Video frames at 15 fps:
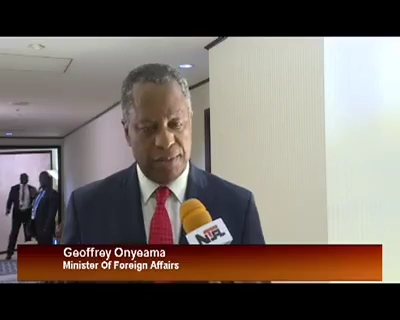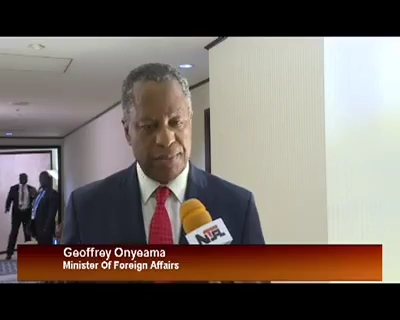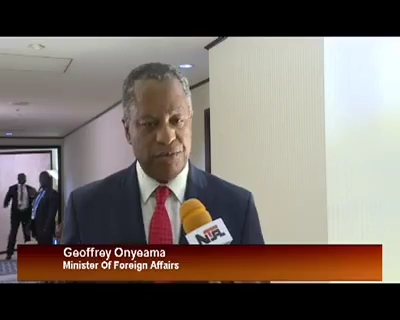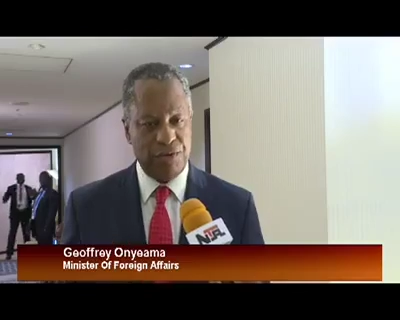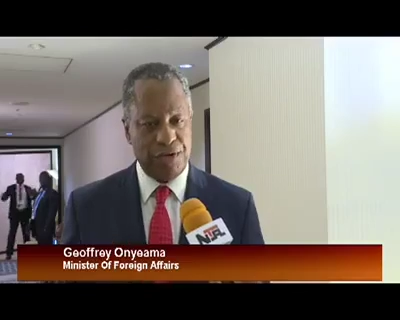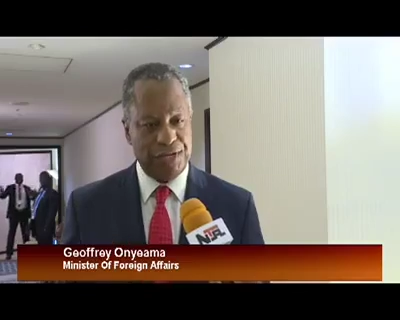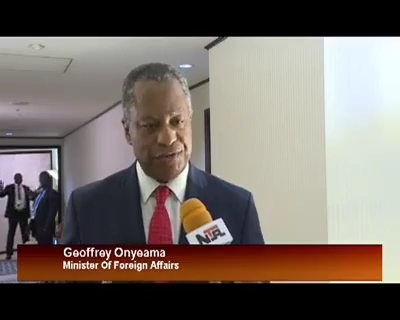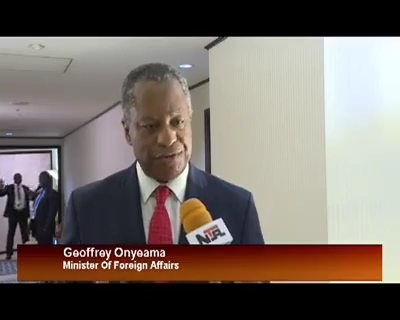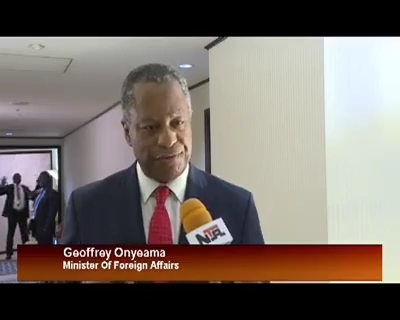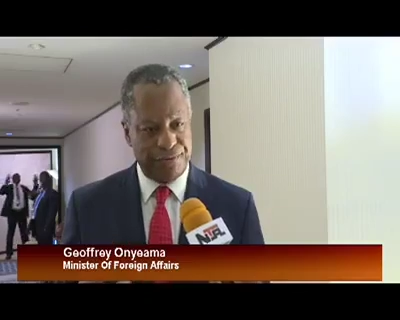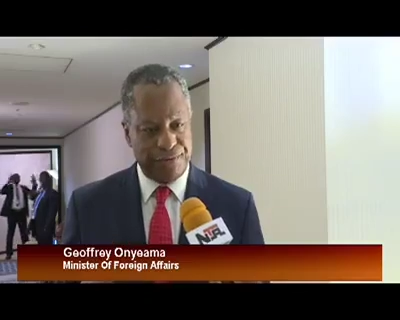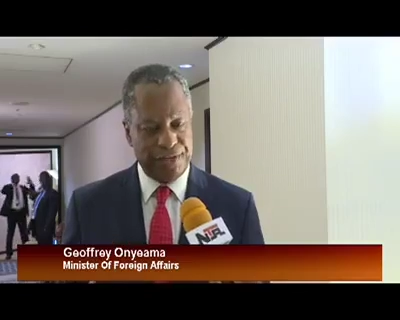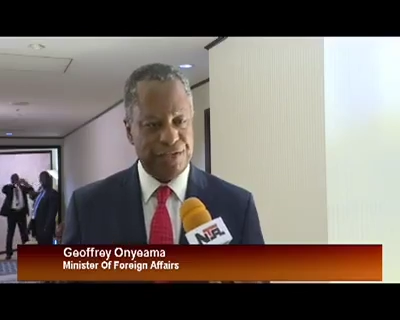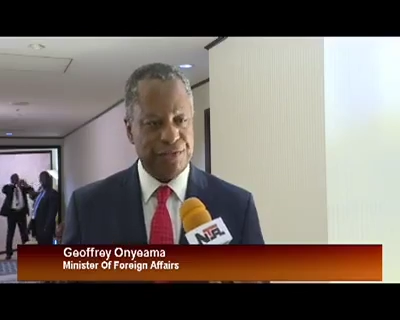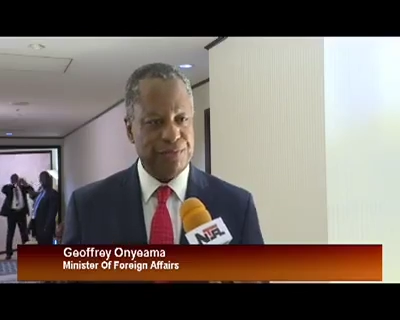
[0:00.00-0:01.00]
greater
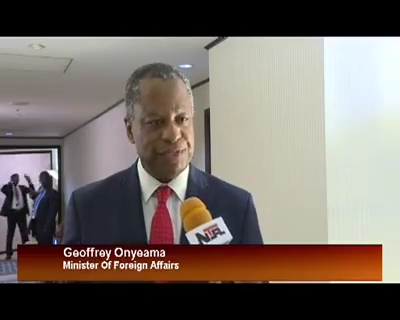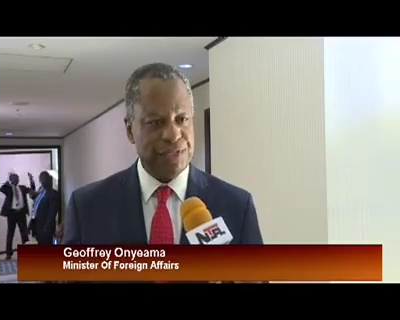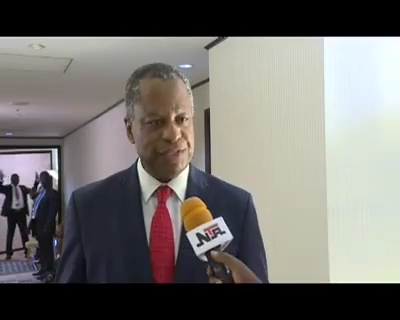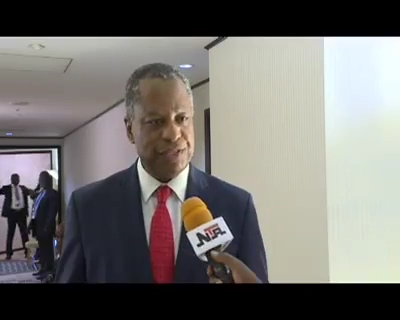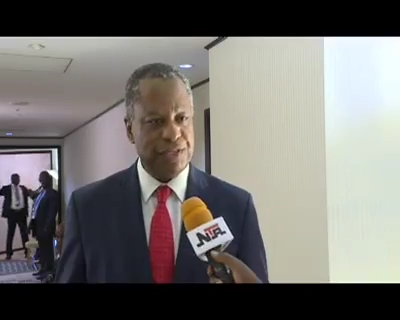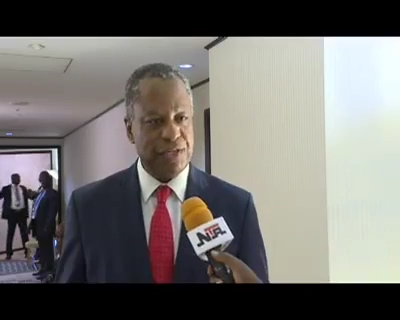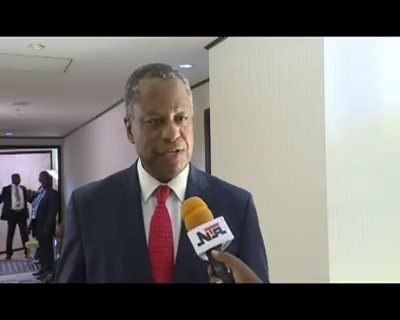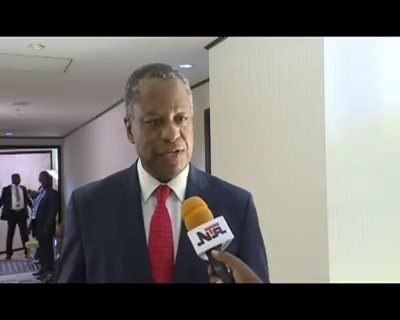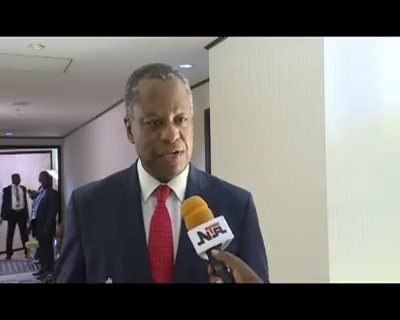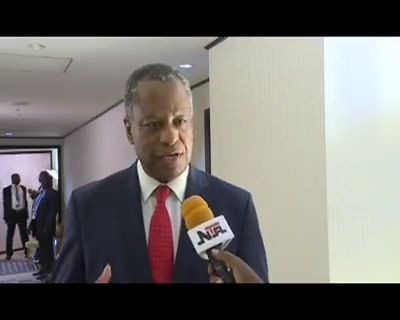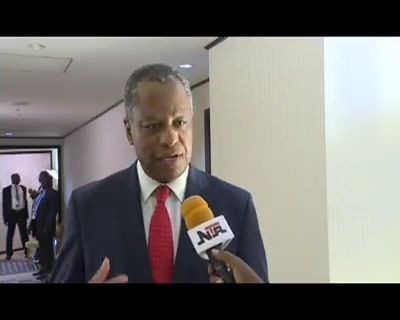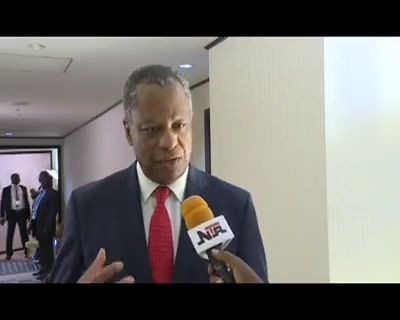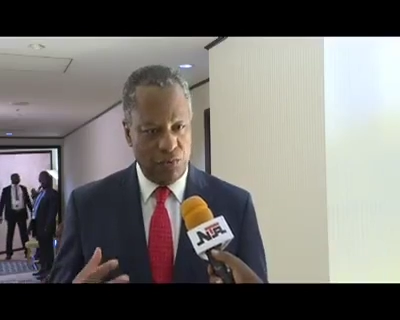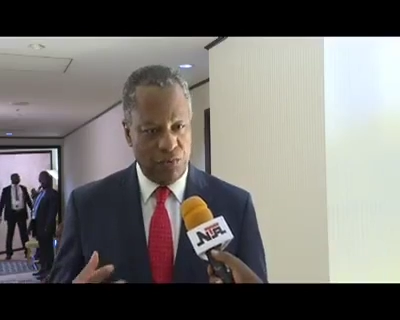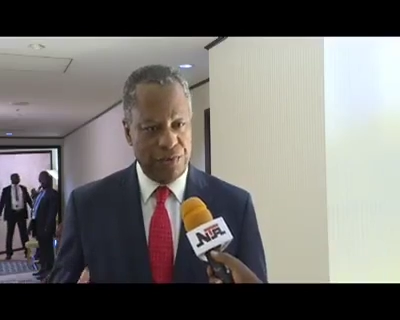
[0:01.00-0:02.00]
investment
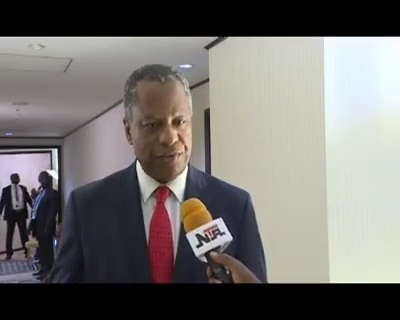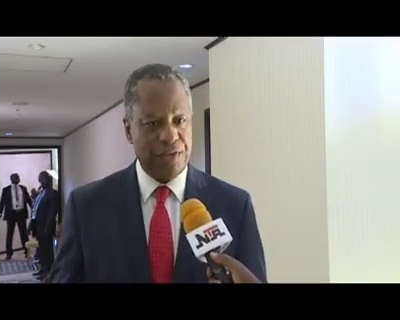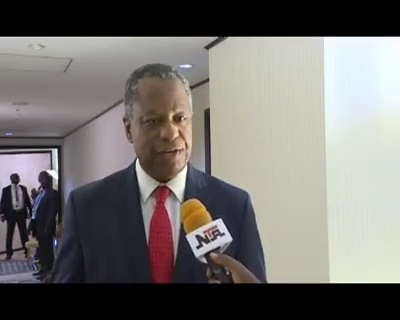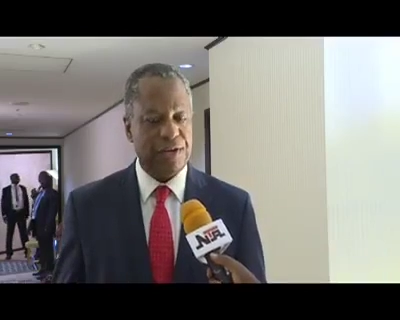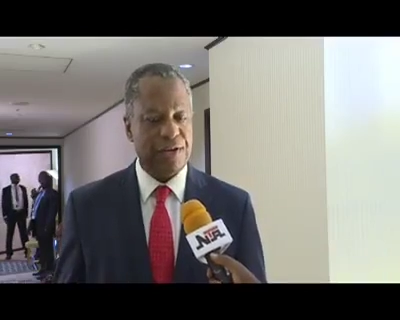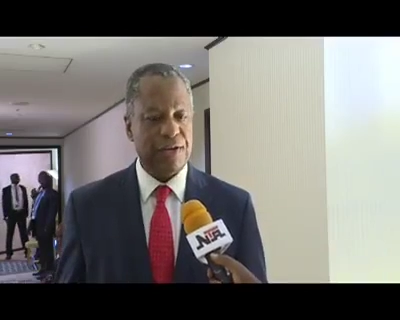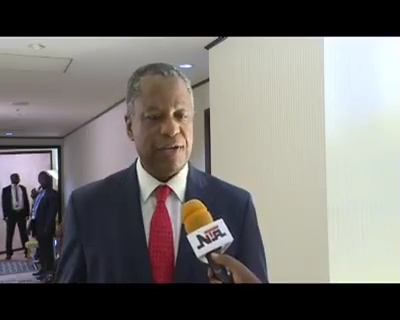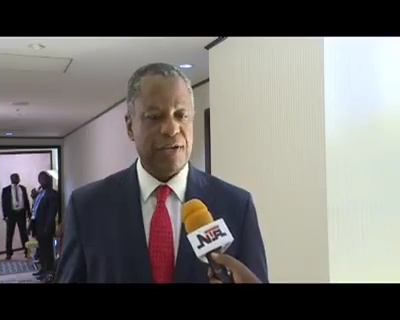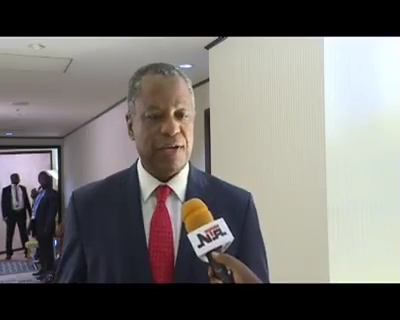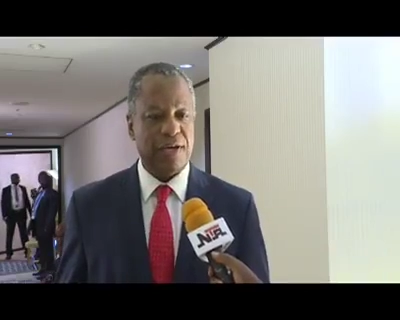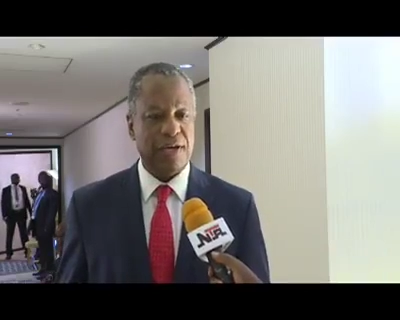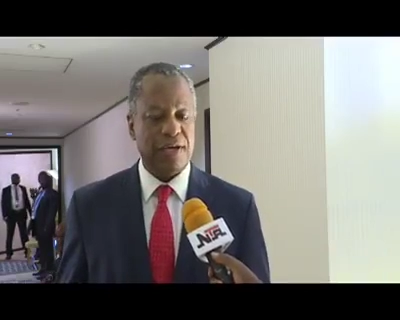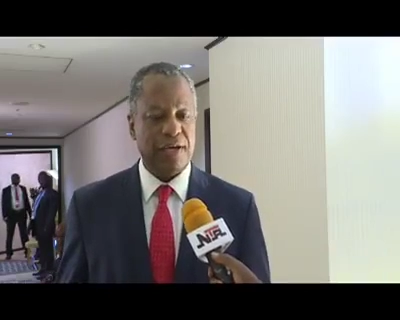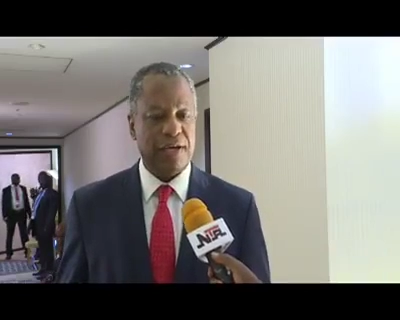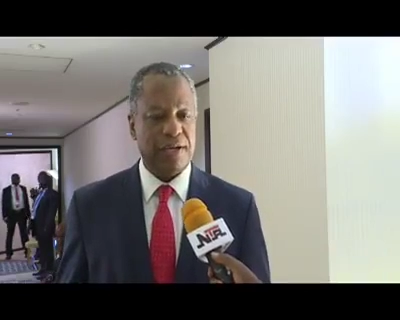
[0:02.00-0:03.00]
within
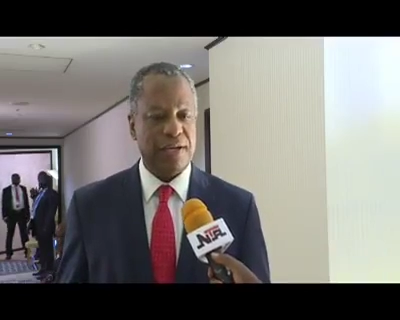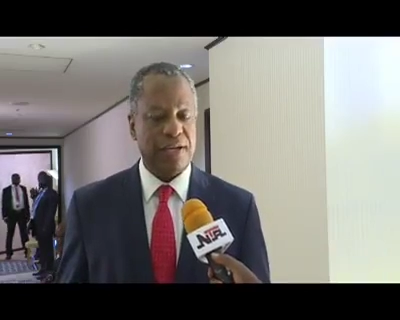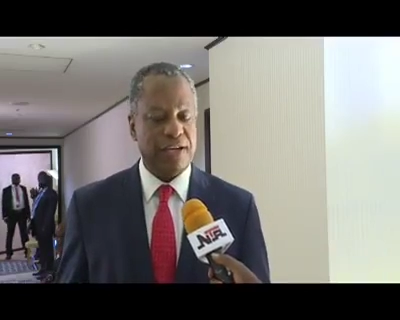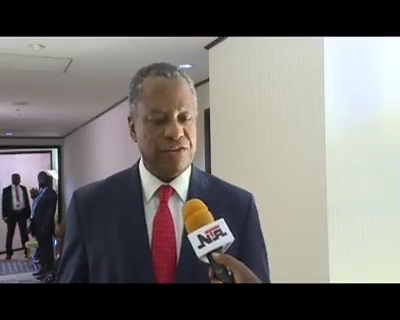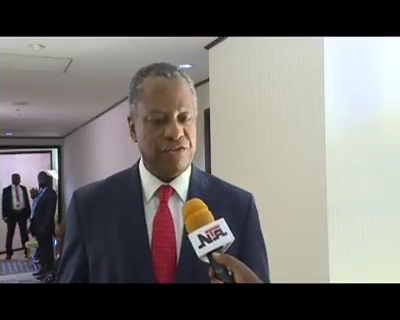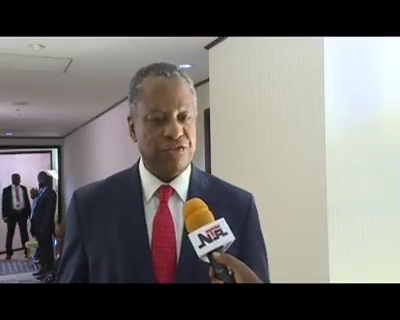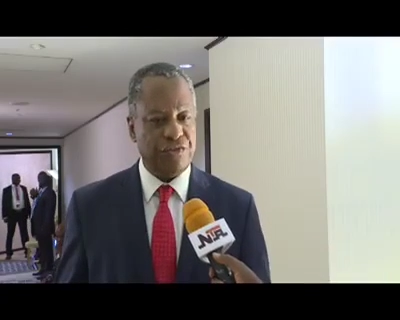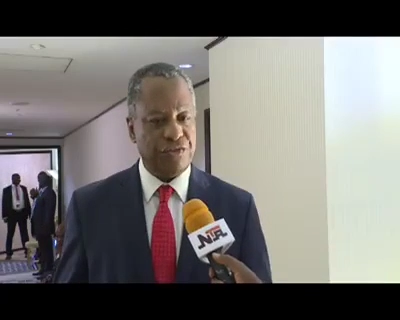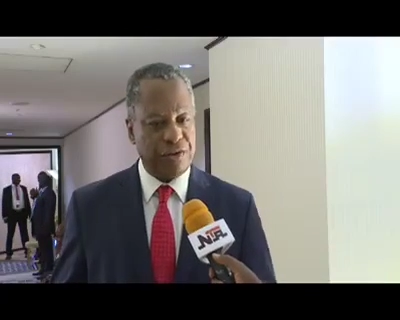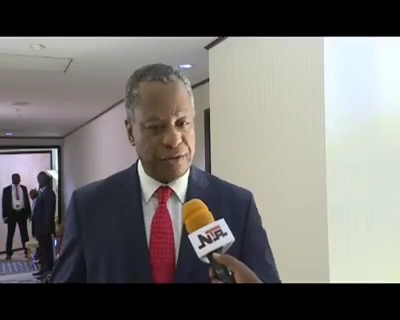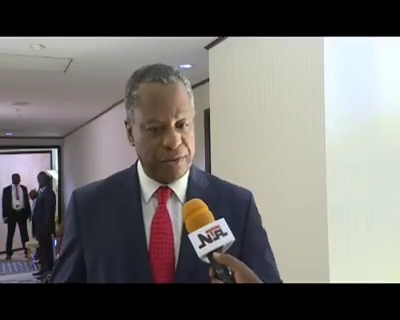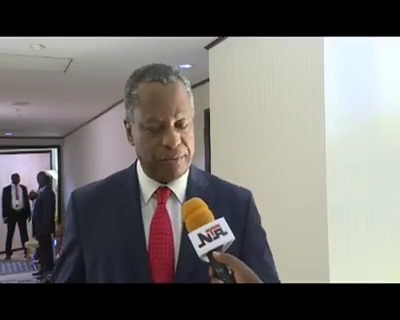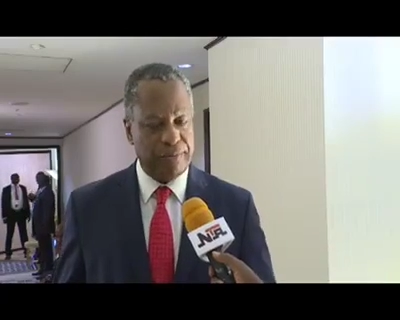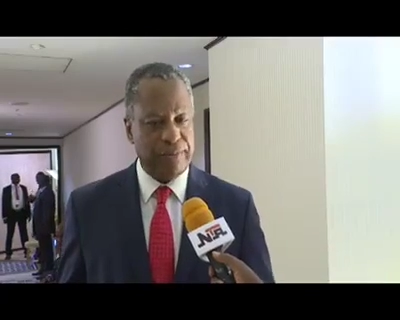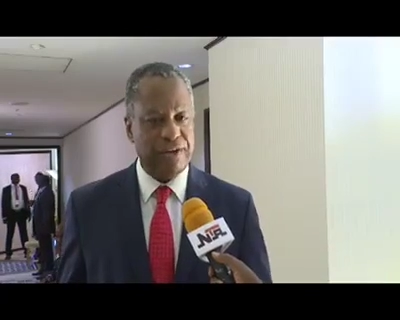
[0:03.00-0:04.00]

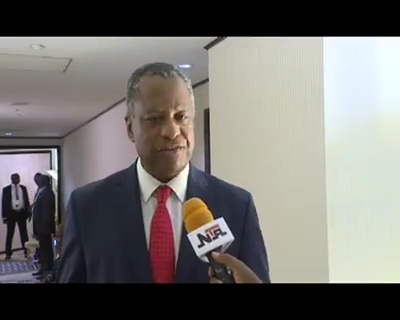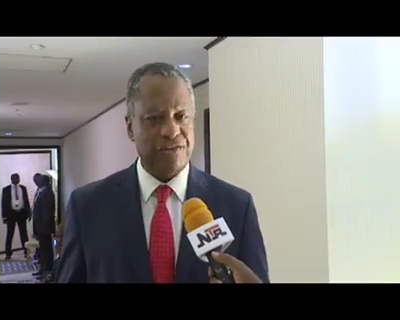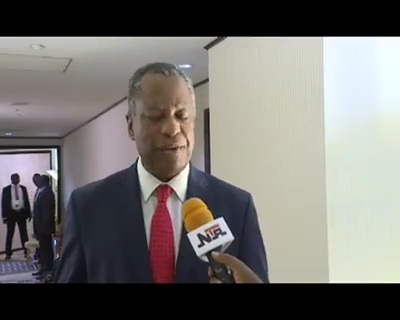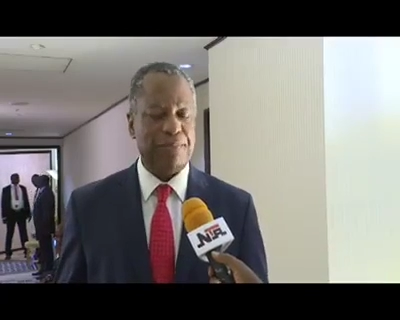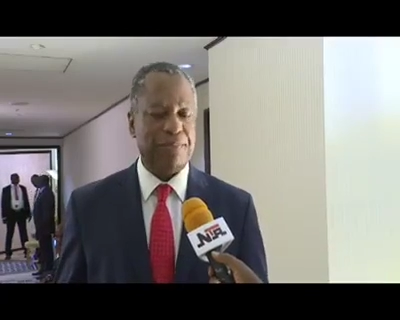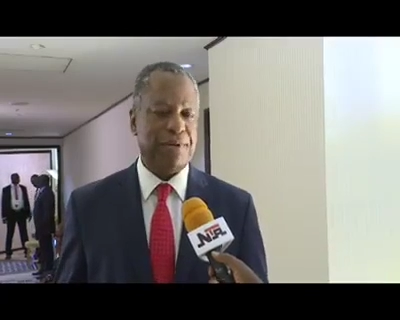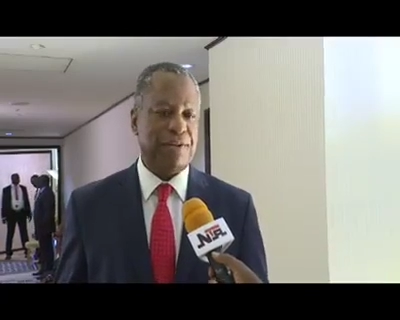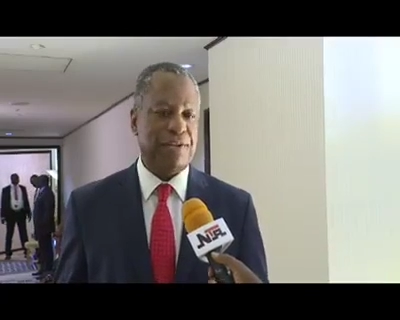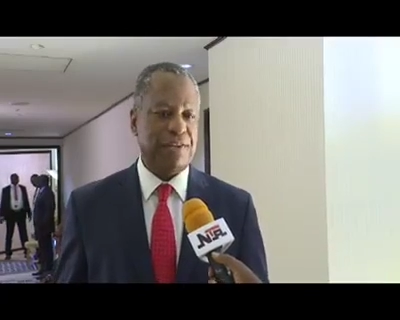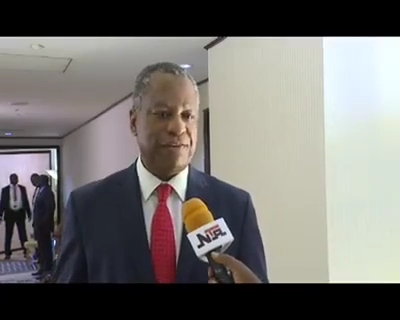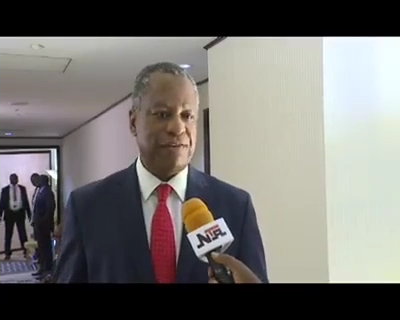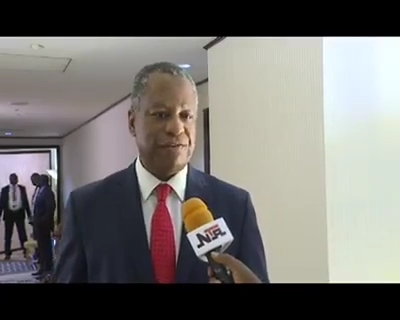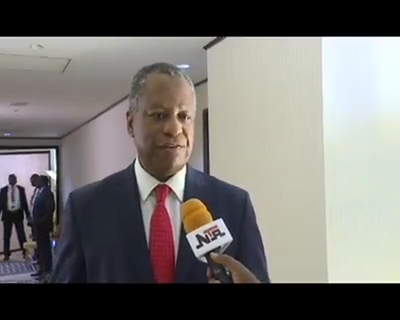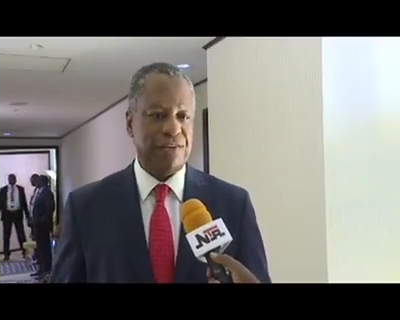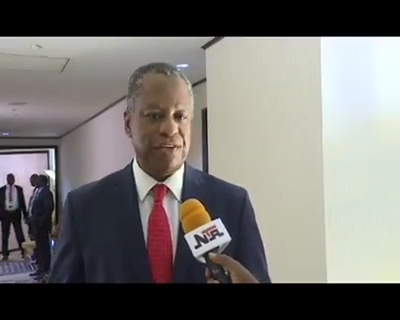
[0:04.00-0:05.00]
Nigeria by
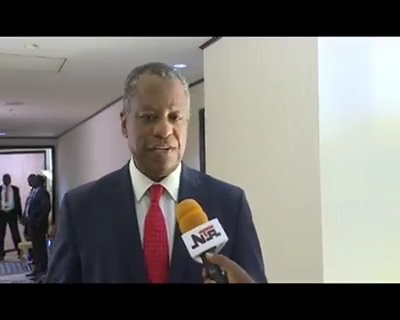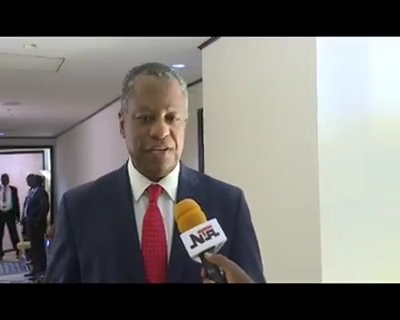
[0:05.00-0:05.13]
Japanese